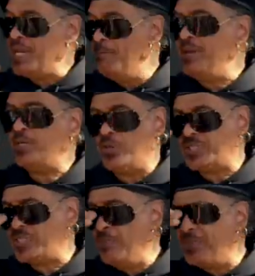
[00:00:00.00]
them because
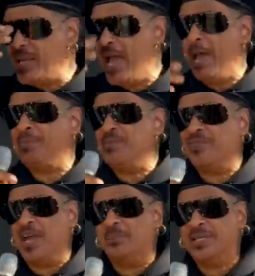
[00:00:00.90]
something happened,
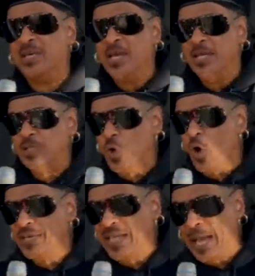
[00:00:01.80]
family. It's
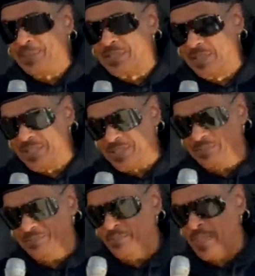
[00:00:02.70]
called capitalism.
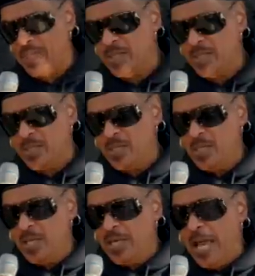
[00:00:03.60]

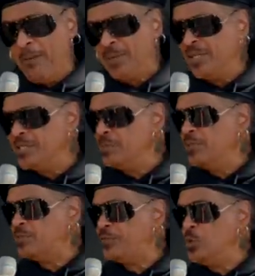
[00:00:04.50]
Capitalism
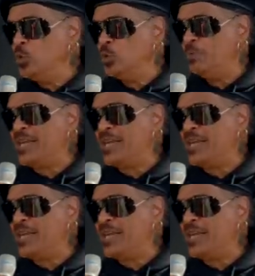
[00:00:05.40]
is fueled